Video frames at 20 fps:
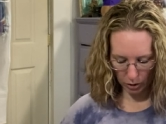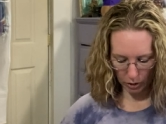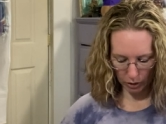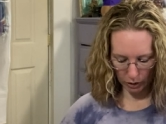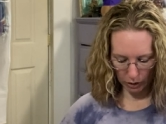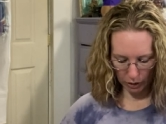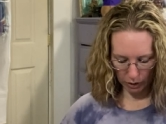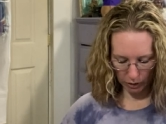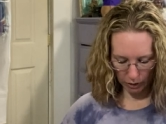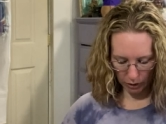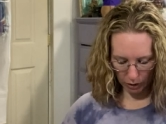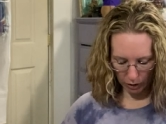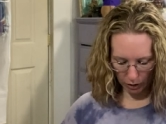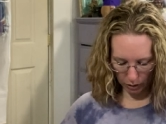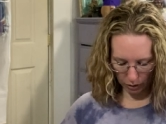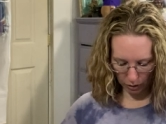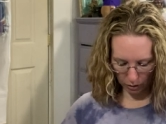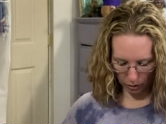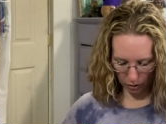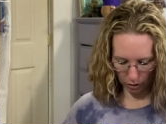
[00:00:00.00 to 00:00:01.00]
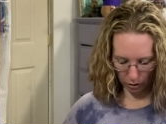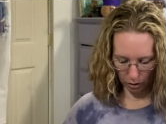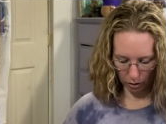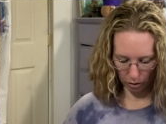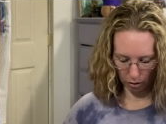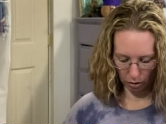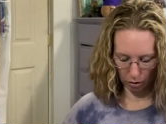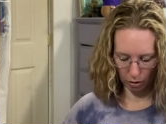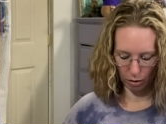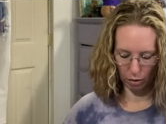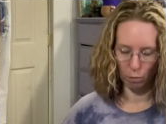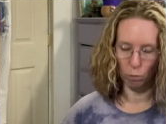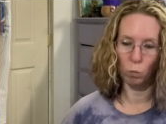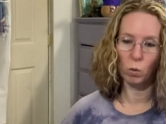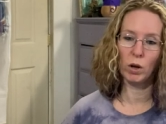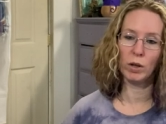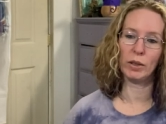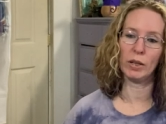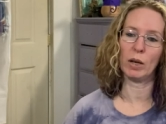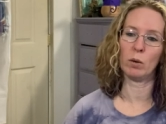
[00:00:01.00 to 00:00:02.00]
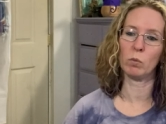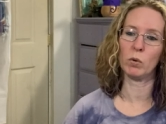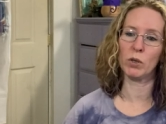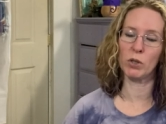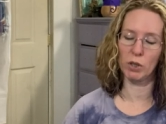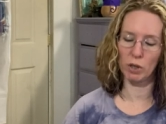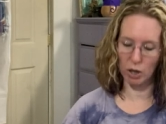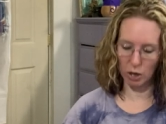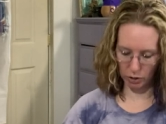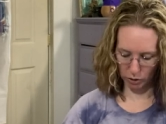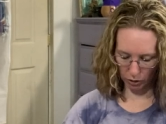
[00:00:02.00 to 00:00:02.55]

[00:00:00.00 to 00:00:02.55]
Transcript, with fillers: This is one that was not